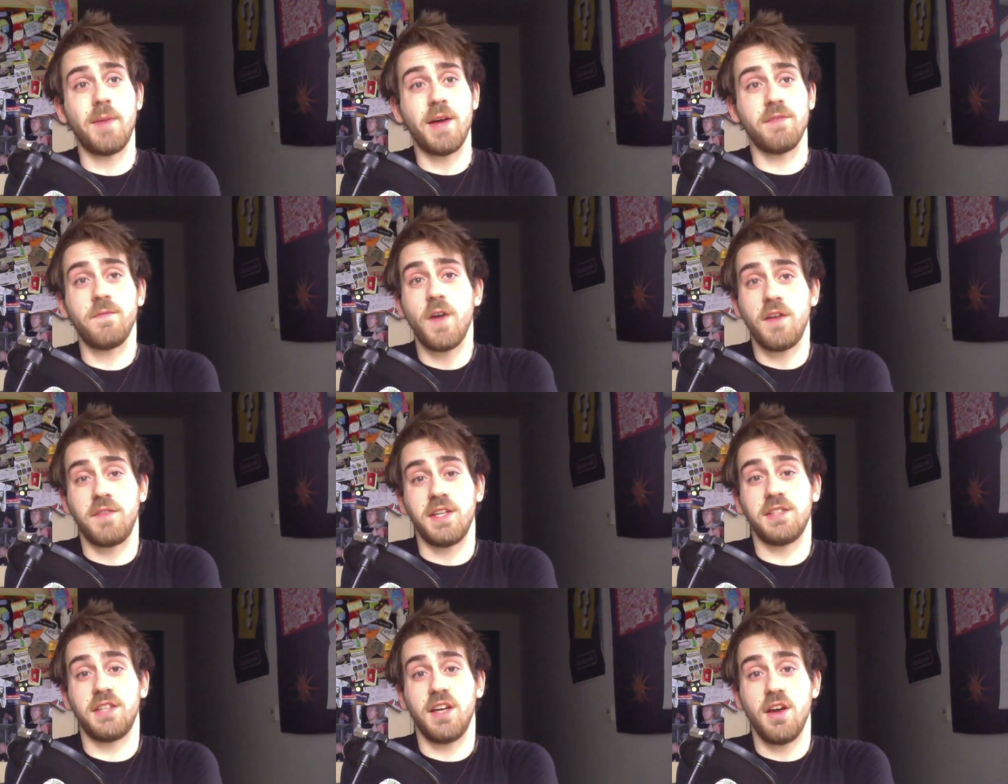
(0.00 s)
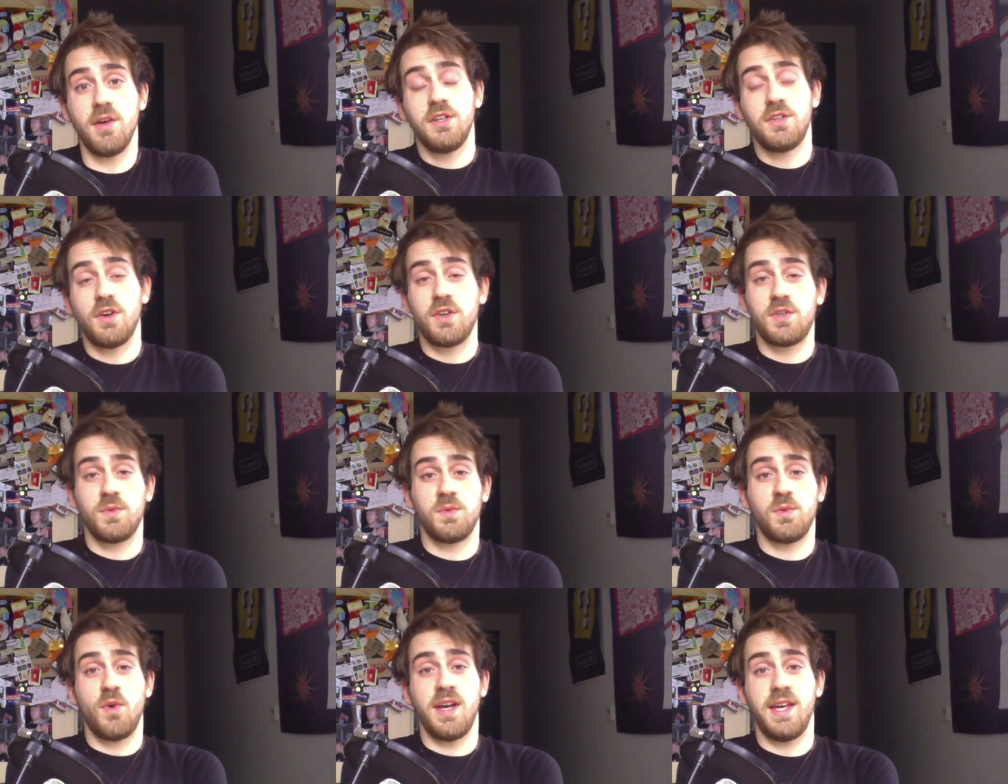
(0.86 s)
About 5 years ago, Josh
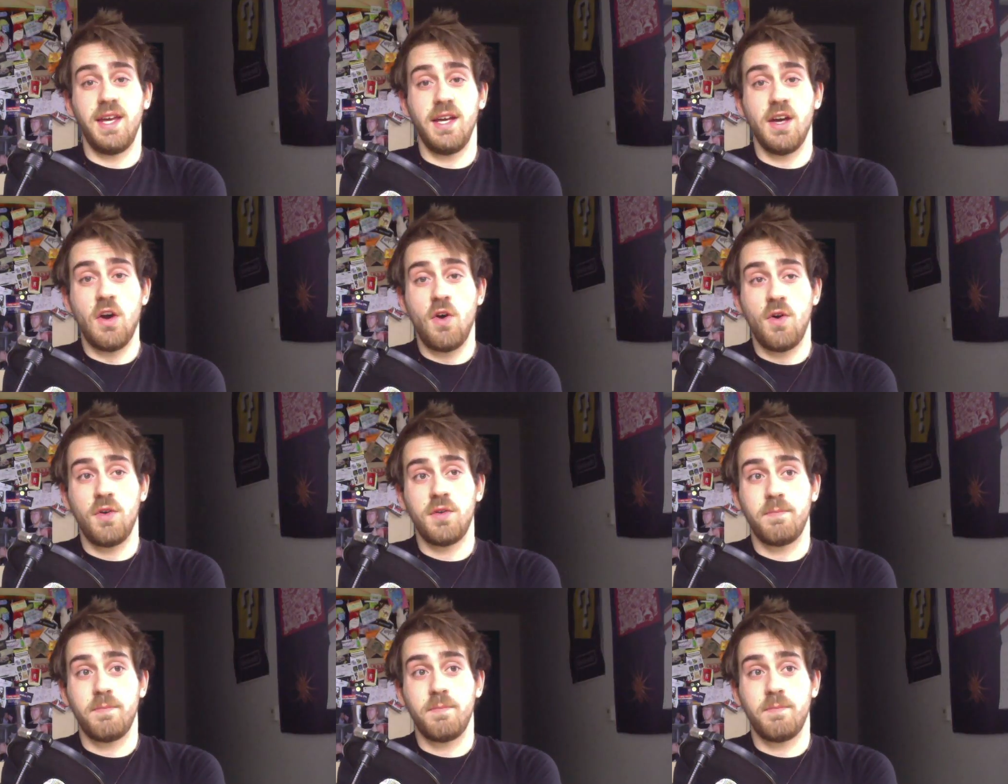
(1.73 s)
was working on